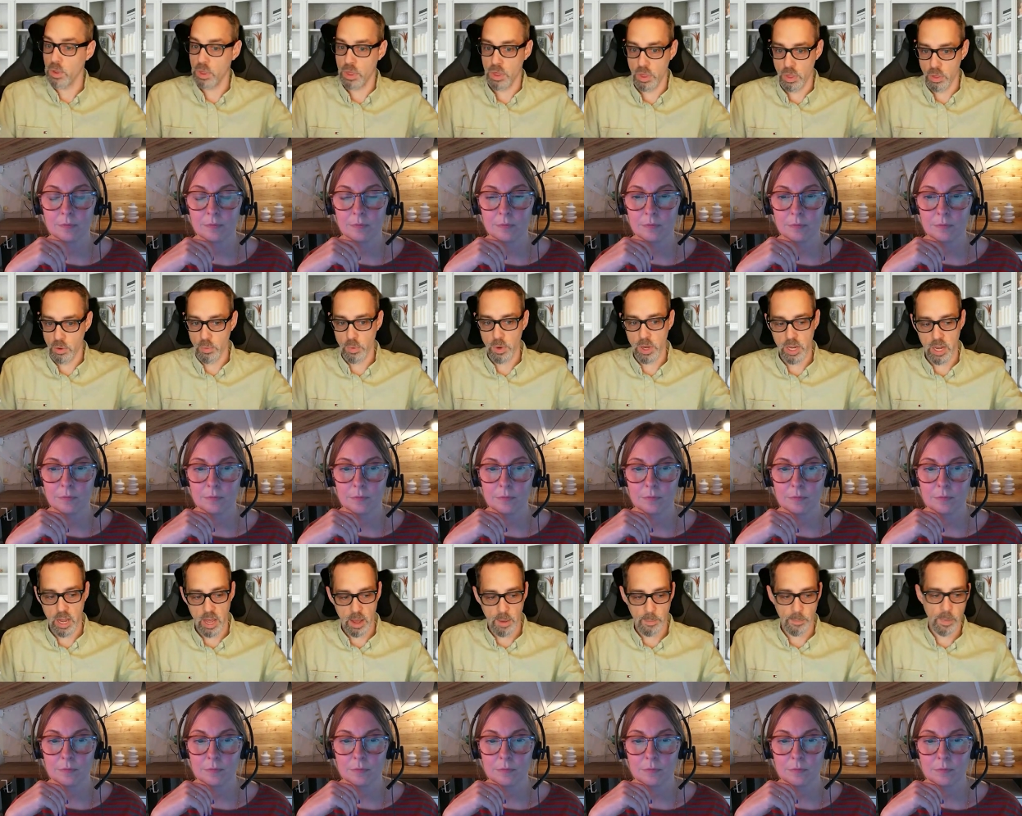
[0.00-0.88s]
Speaker 1: with the
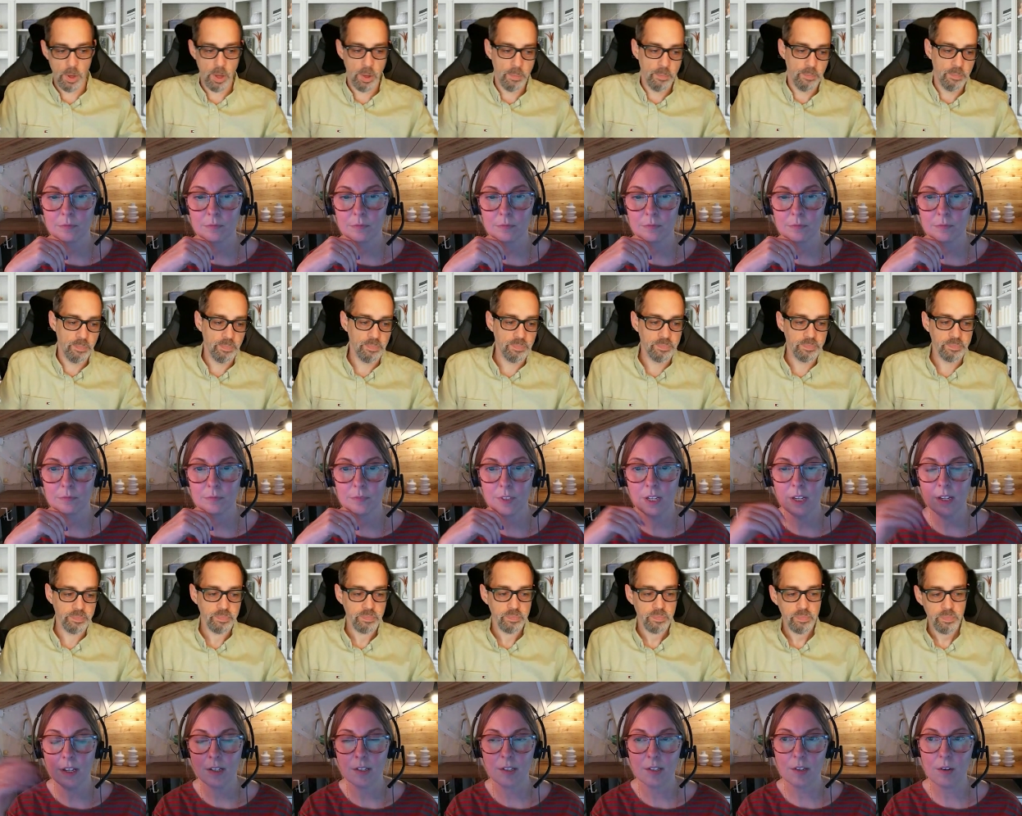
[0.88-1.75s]
rename.
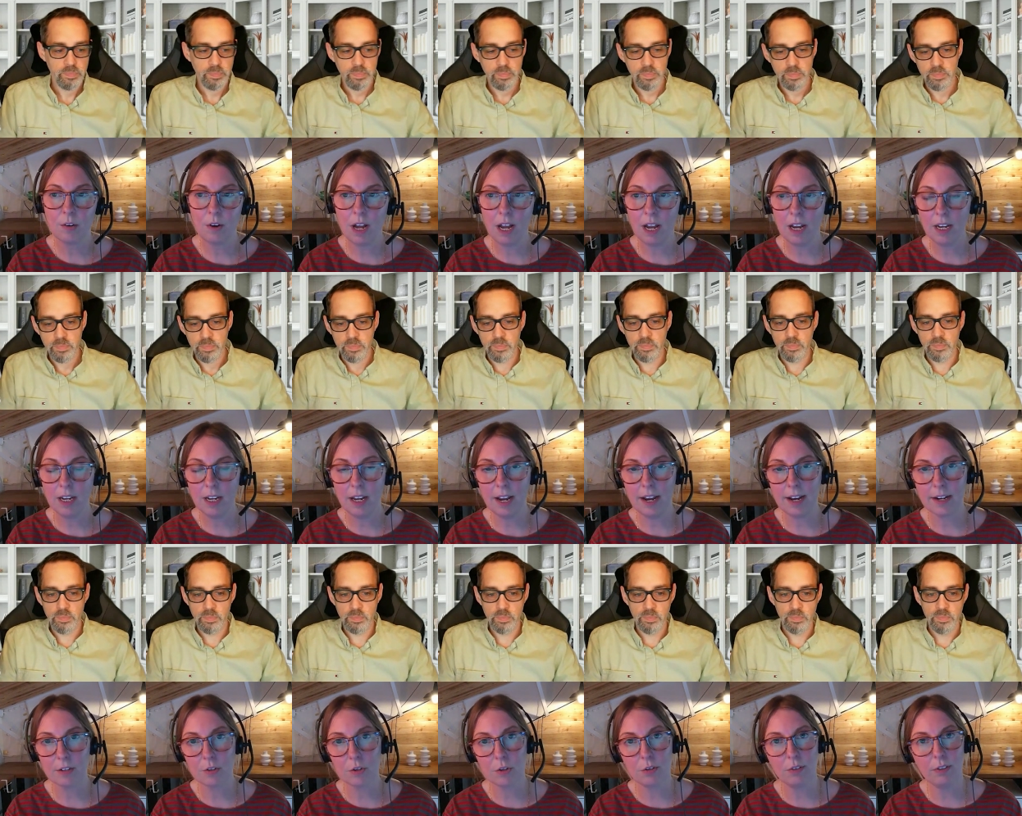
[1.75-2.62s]
Speaker 2: So I
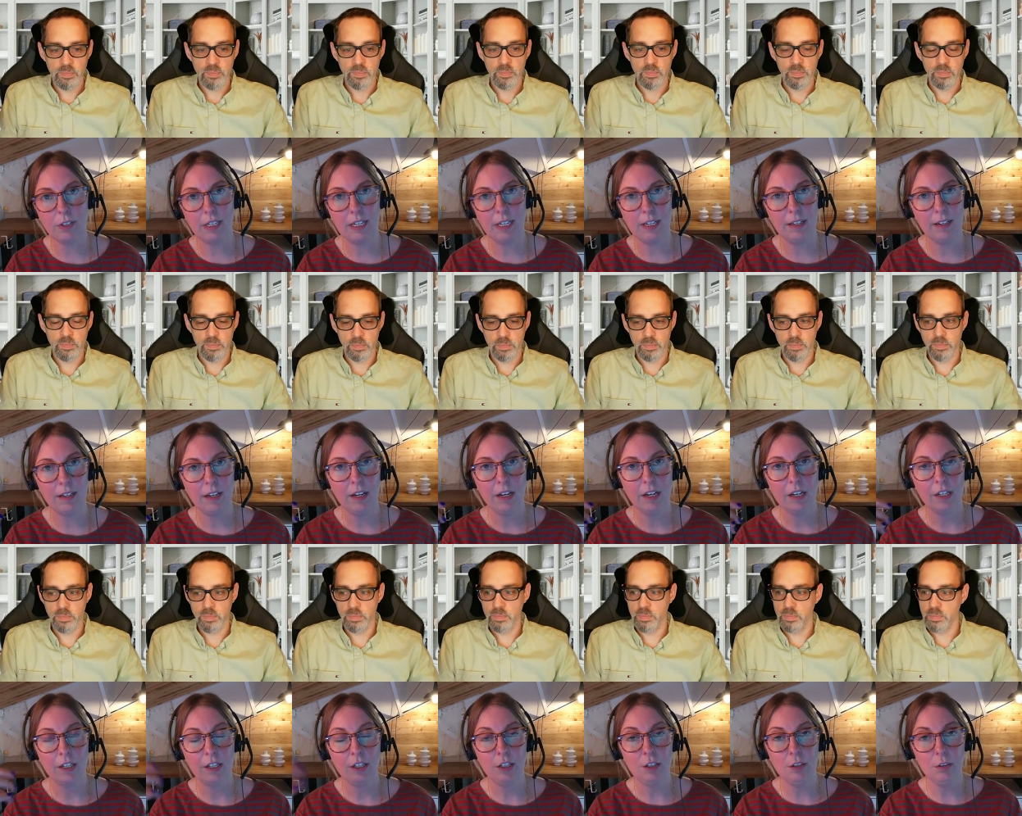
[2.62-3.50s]
actually
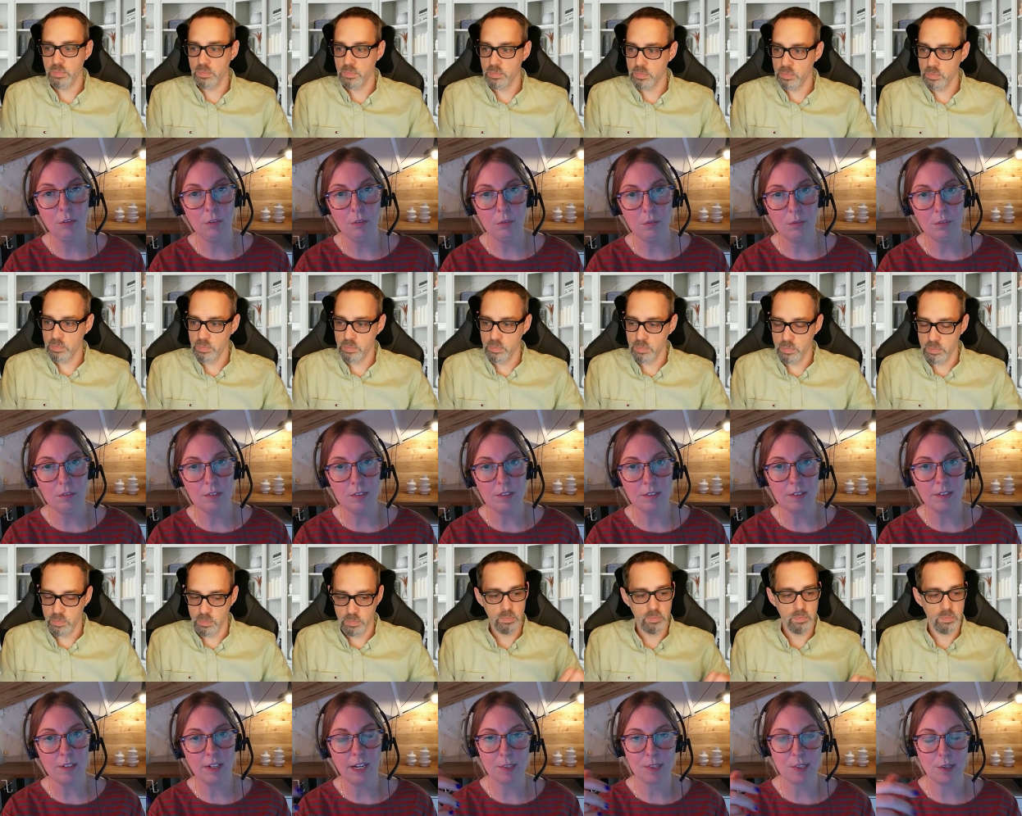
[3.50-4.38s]
use
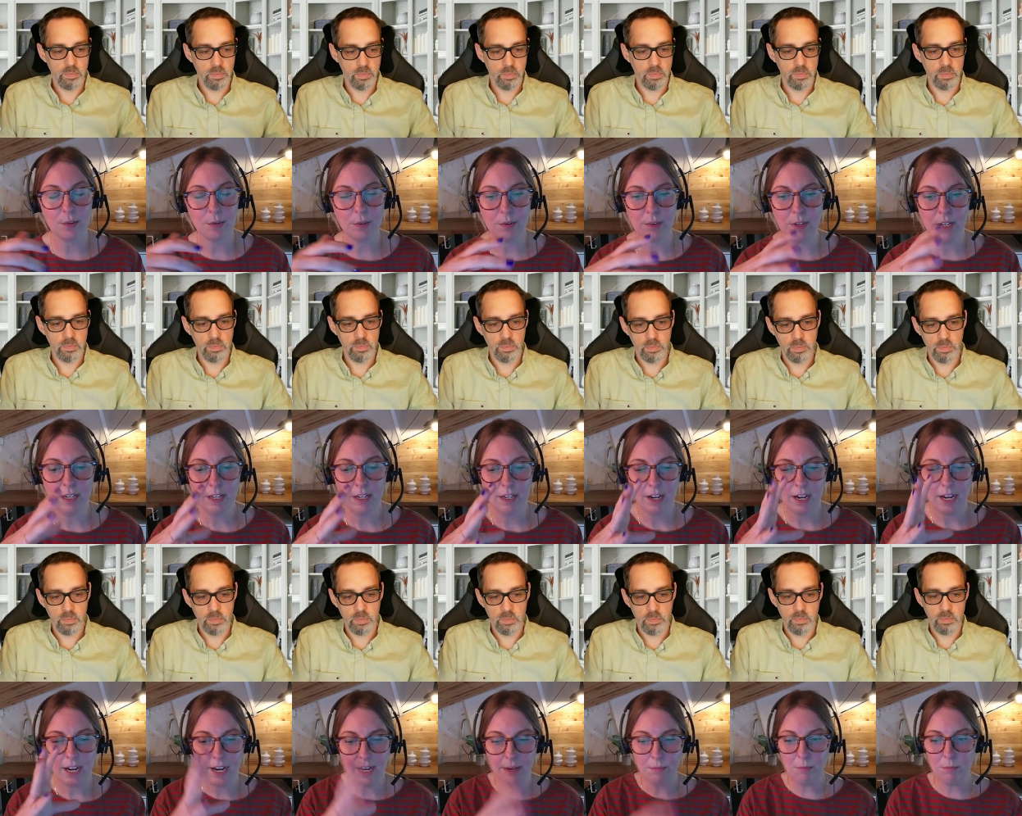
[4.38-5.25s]
so
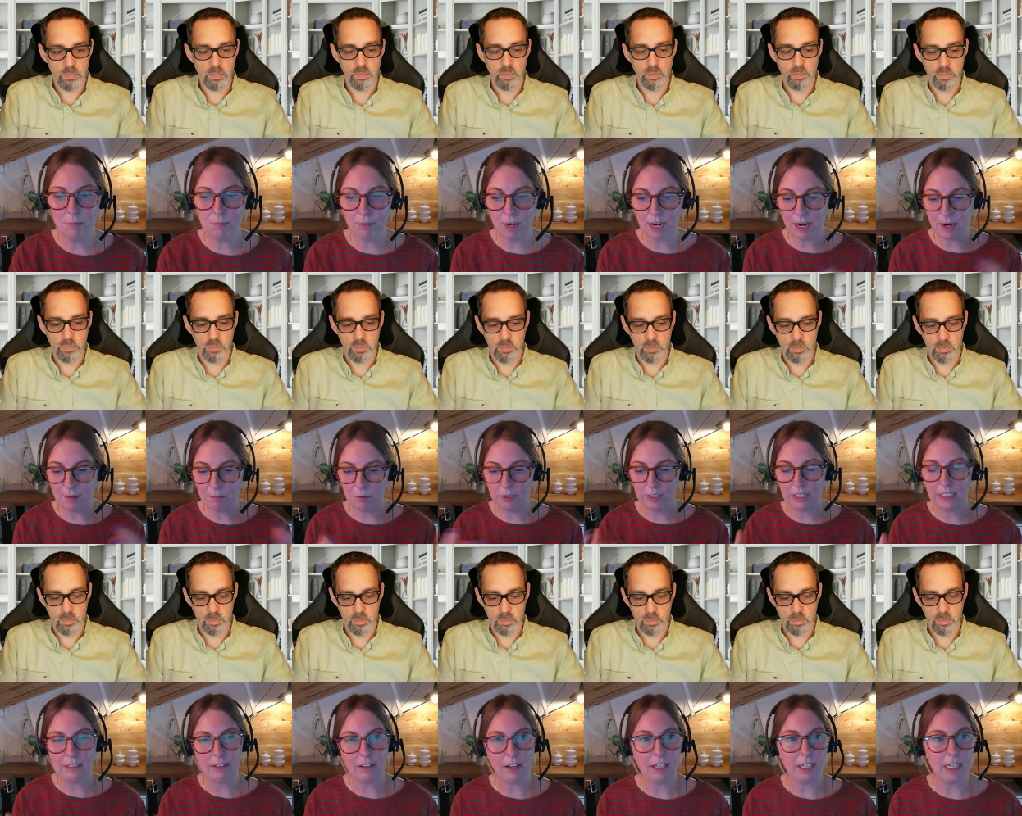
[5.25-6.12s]
I'm I'm
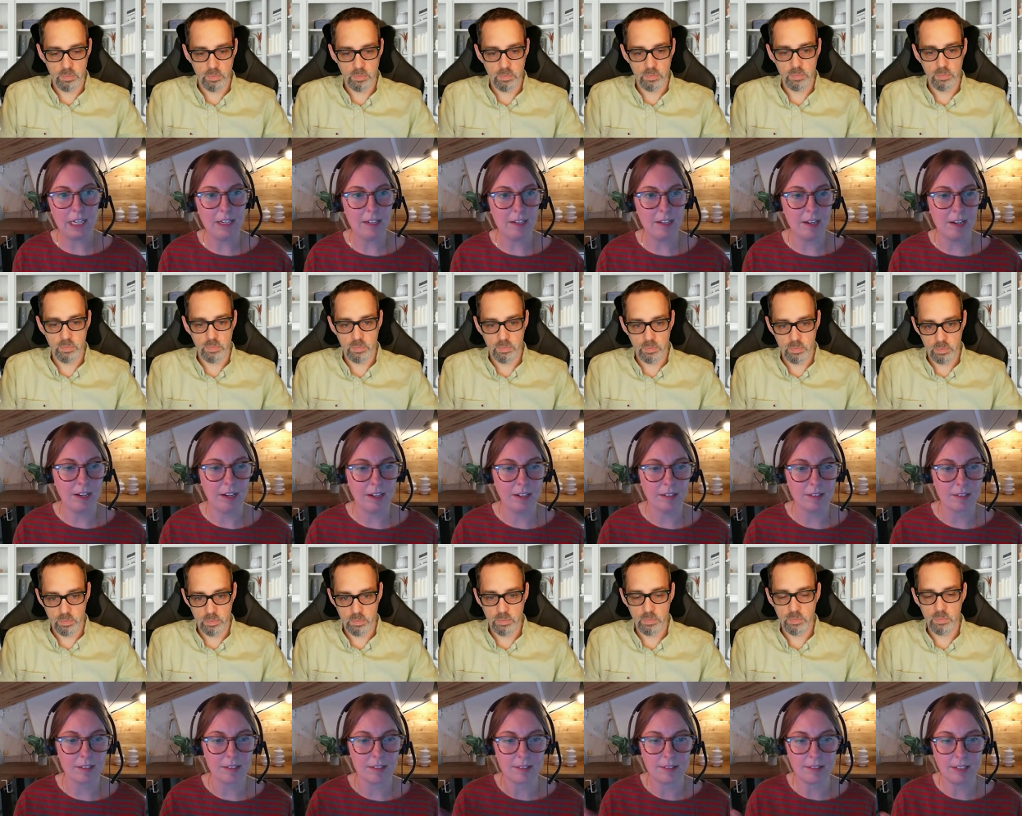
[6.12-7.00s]
really lucky
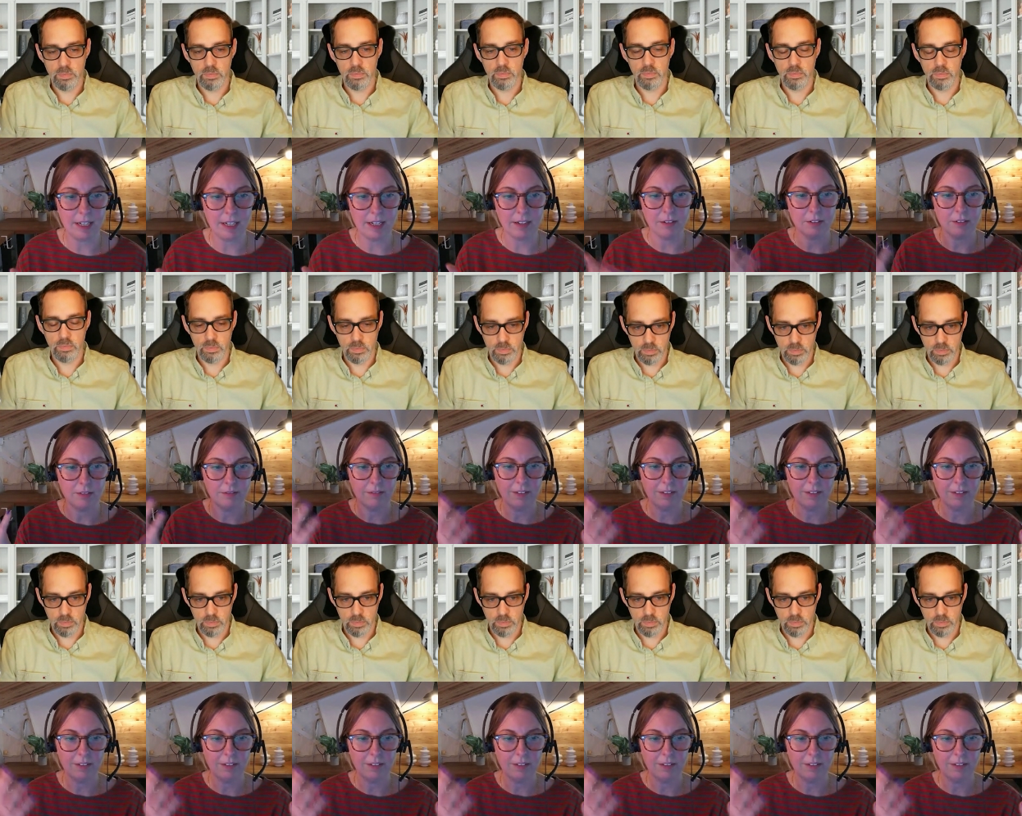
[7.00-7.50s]
as, you know,